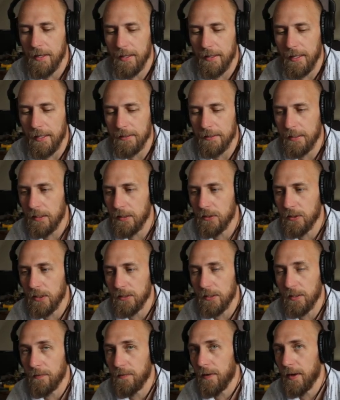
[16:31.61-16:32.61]
that's going to
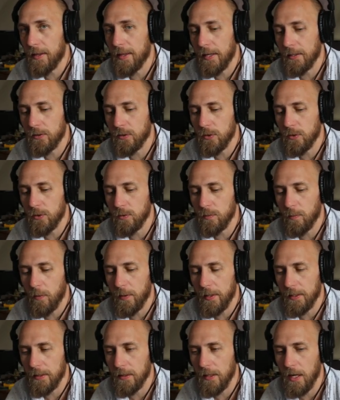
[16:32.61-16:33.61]
justify that
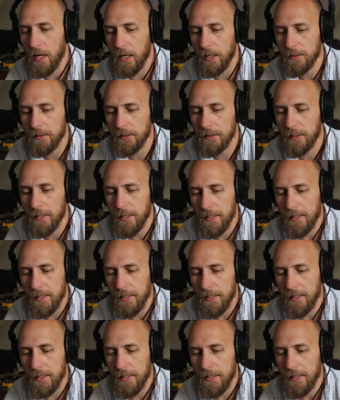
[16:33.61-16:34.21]
2-point loss.